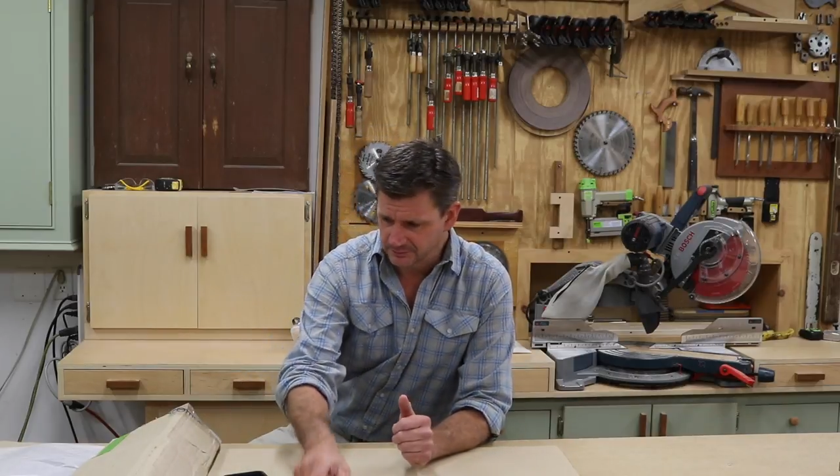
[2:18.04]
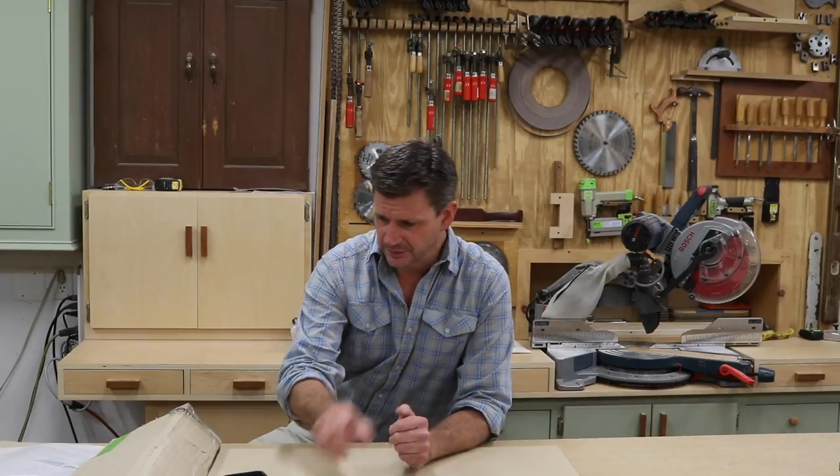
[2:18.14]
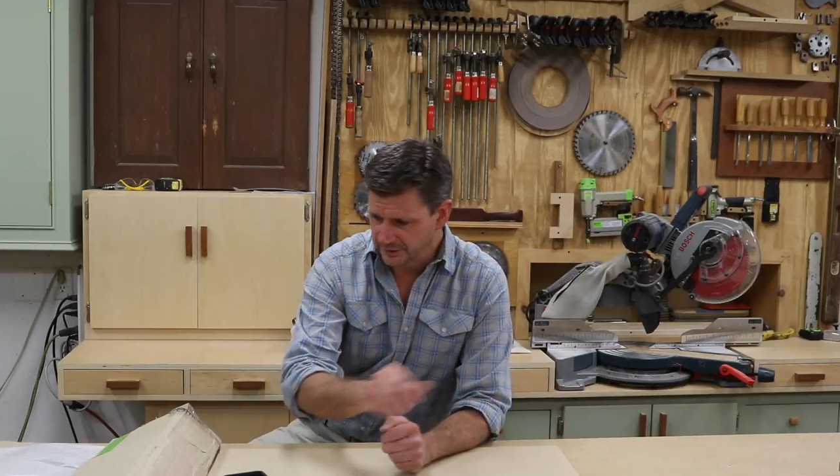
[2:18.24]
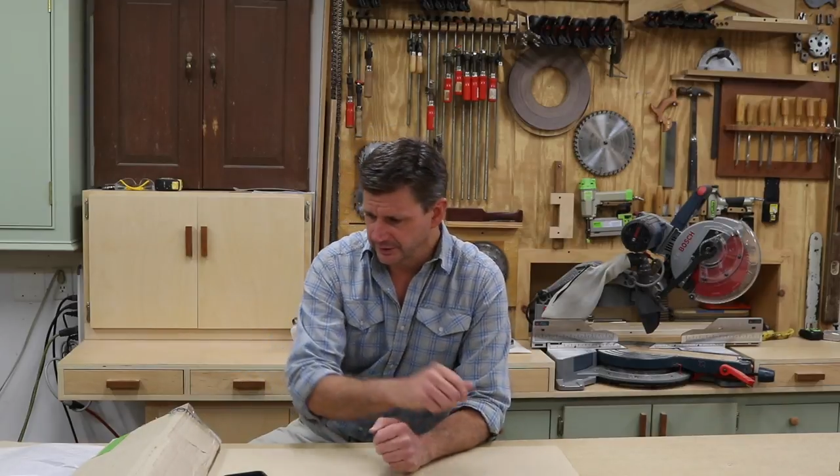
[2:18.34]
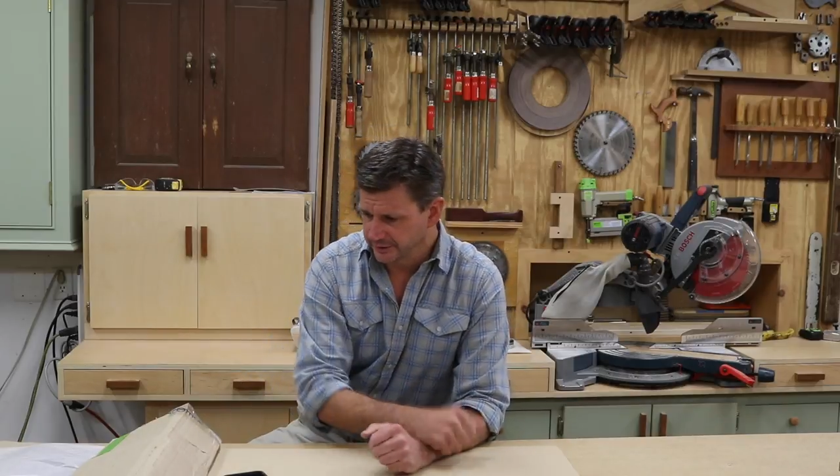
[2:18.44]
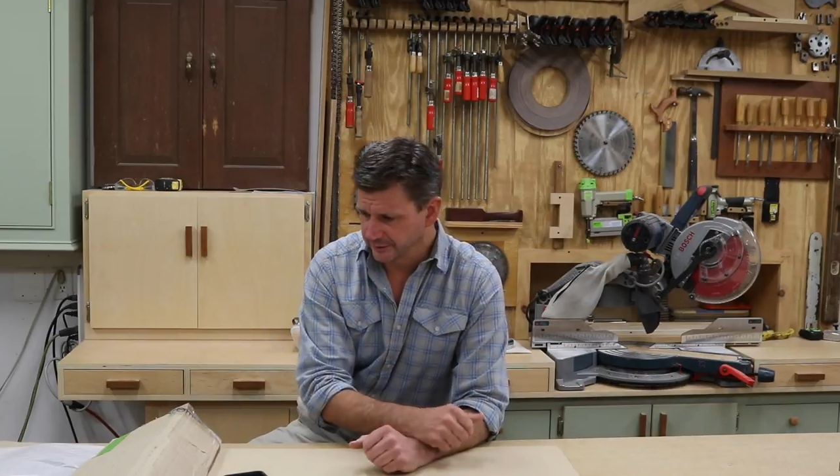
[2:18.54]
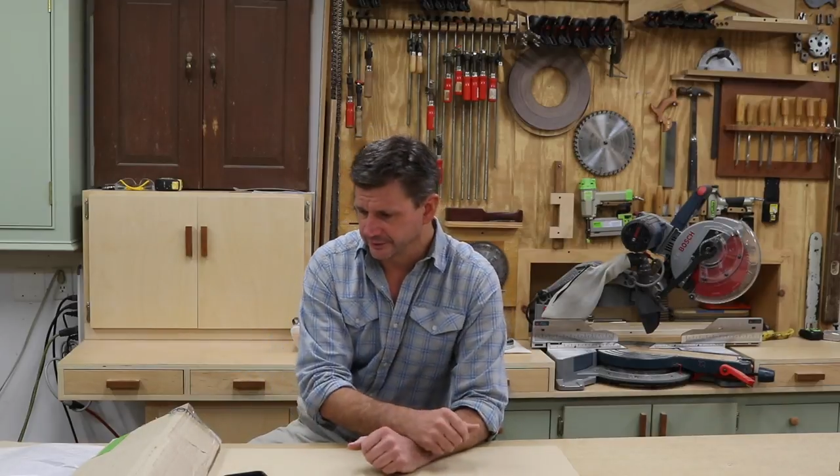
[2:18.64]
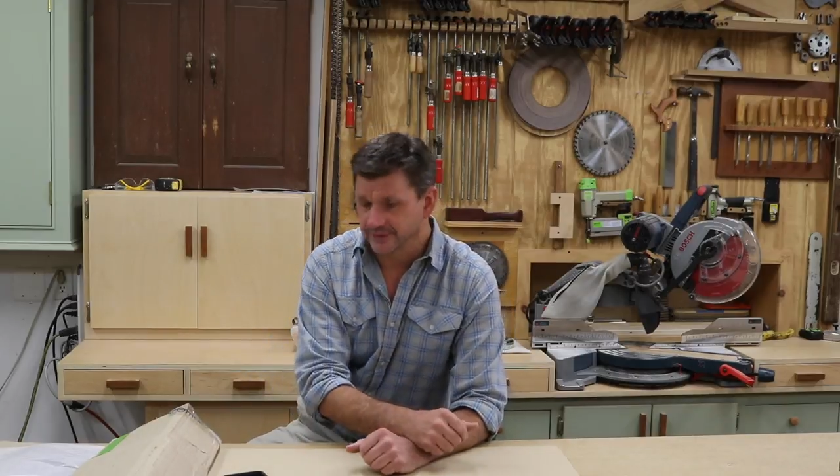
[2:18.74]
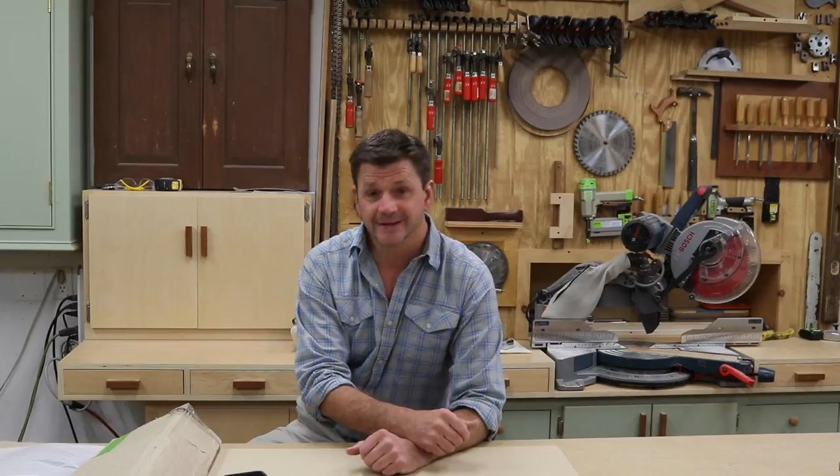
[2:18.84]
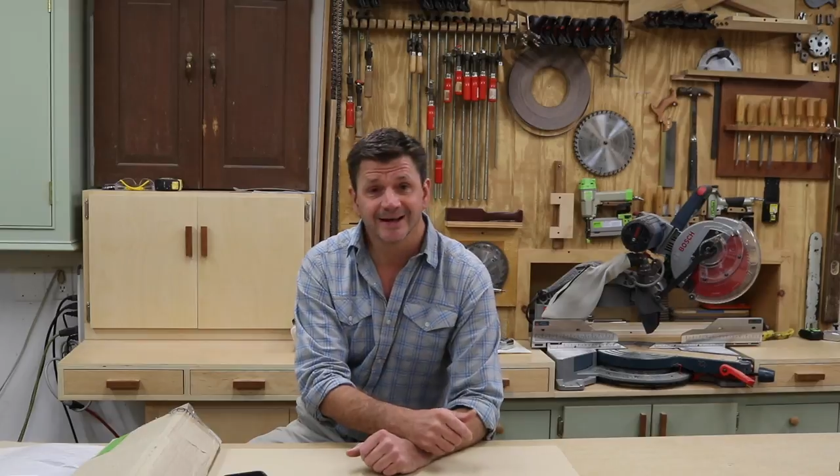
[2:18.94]
uh, another
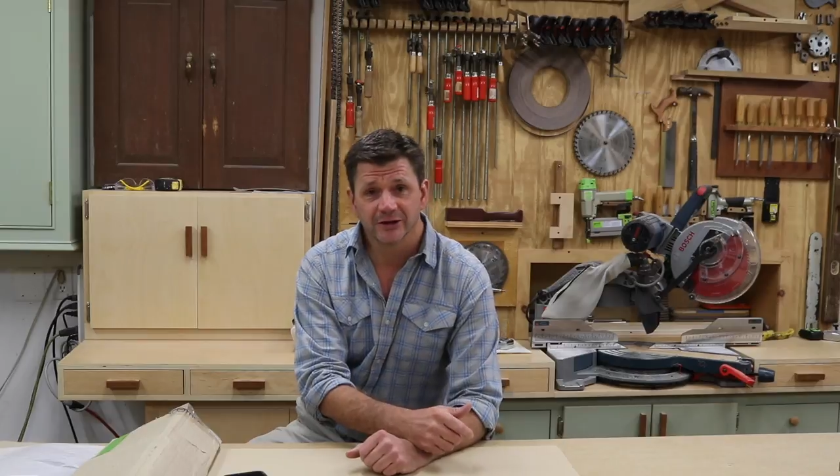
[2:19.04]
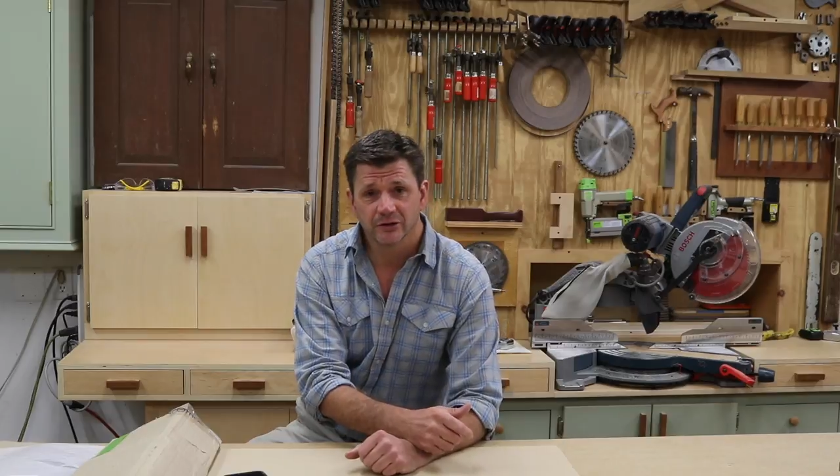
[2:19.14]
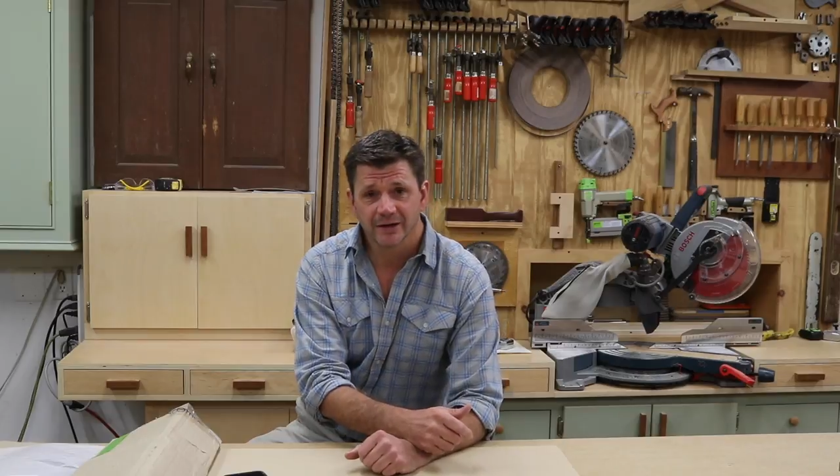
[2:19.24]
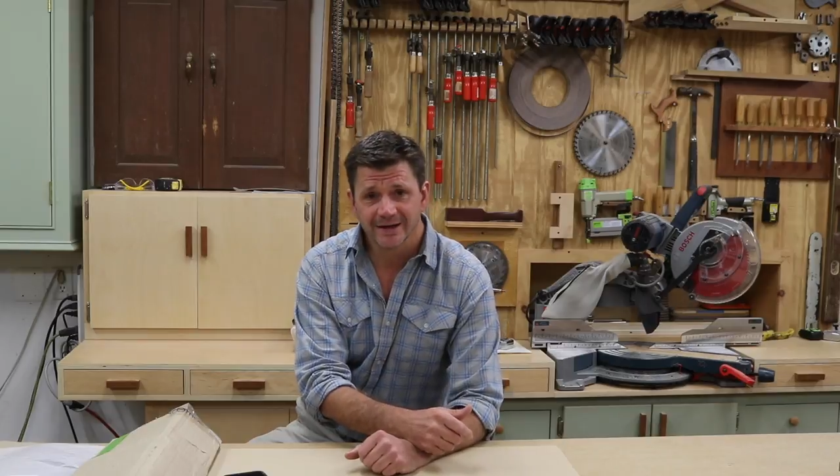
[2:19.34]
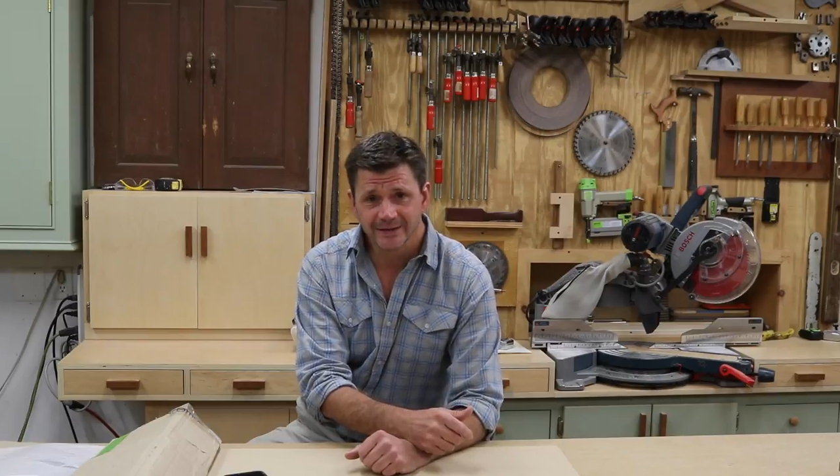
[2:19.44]
thing to get your